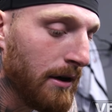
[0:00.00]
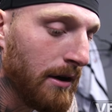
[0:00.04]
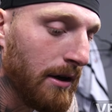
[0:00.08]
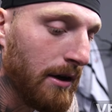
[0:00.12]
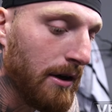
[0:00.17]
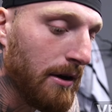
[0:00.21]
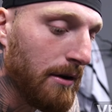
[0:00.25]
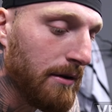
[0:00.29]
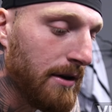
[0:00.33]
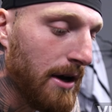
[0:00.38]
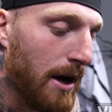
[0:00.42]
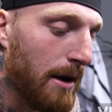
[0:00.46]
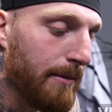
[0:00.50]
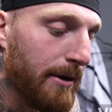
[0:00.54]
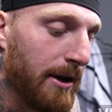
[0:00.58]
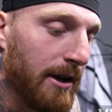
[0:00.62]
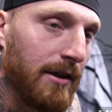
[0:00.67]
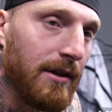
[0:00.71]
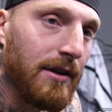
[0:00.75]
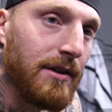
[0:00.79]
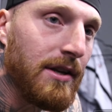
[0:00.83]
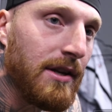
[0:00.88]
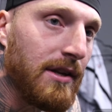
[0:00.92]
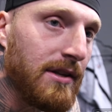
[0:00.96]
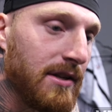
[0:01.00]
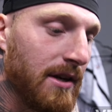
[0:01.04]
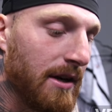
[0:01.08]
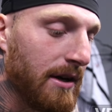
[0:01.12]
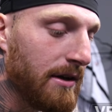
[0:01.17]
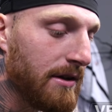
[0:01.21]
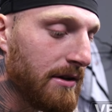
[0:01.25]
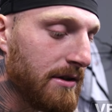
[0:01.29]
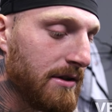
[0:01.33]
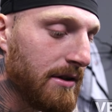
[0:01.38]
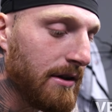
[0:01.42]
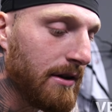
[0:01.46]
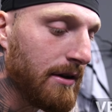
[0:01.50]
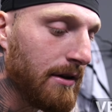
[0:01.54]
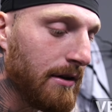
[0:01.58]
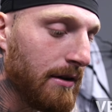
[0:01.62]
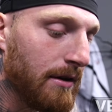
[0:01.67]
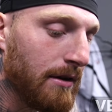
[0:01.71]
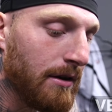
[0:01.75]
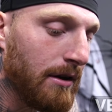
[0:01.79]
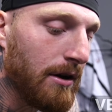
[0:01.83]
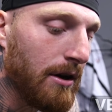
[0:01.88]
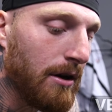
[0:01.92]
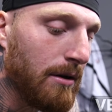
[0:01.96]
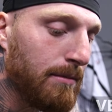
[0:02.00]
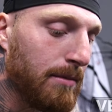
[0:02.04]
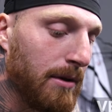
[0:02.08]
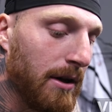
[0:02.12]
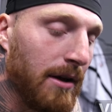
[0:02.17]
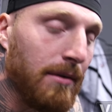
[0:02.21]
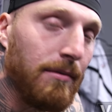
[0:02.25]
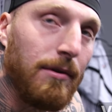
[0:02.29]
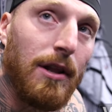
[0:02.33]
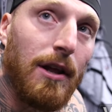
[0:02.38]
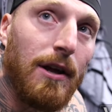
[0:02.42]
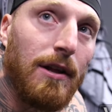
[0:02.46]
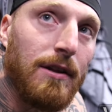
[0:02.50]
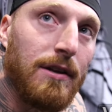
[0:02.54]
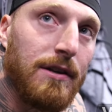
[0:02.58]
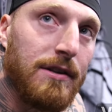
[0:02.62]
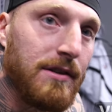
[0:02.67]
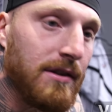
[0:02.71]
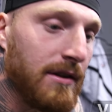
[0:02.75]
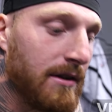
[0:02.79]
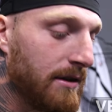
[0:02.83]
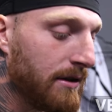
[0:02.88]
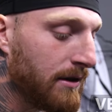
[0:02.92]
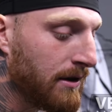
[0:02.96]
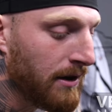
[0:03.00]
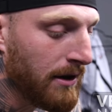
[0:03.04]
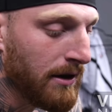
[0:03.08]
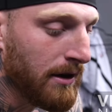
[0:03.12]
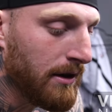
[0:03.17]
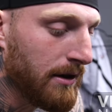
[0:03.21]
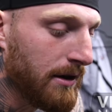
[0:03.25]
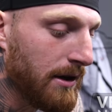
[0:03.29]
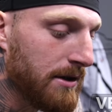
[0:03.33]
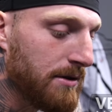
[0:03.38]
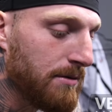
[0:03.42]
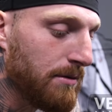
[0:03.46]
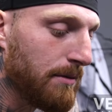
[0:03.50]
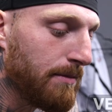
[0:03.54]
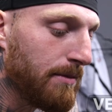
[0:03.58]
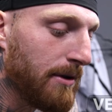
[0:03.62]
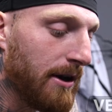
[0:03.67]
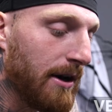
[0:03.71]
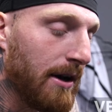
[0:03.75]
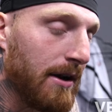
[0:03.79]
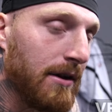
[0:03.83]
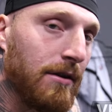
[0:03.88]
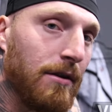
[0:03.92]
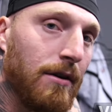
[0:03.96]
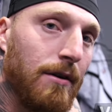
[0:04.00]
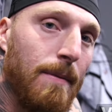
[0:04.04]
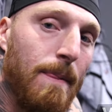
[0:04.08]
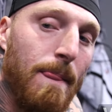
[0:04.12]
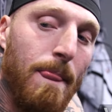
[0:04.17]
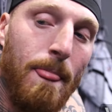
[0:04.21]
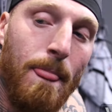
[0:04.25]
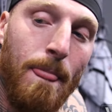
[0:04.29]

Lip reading: you know, dominating the details and, you know, playing relentless, and that's what we plan on doing.